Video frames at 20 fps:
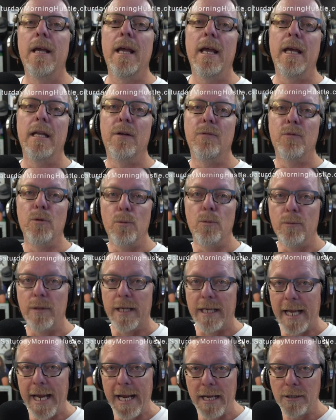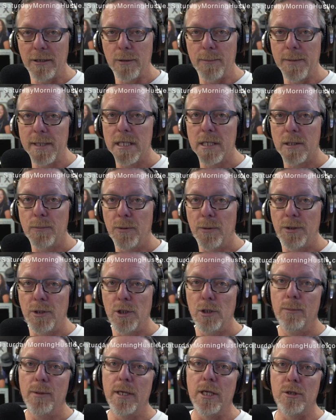And if they can't do business with
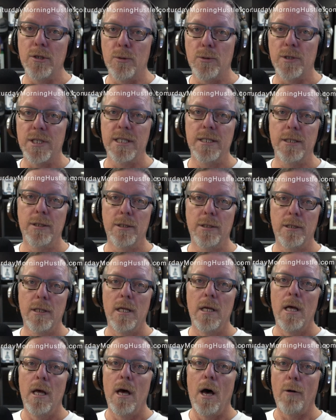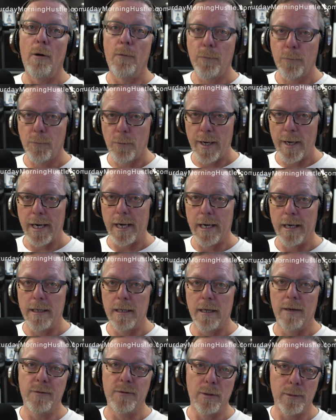you because you are still afraid
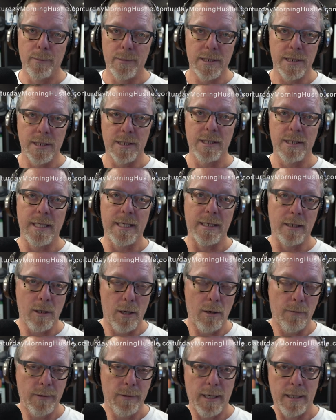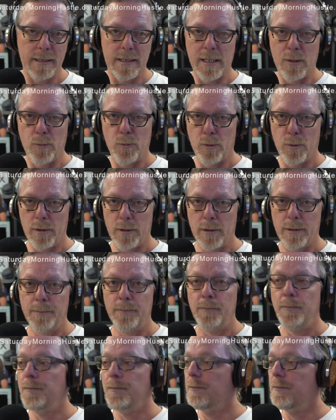of doing business in a COVID-19 world,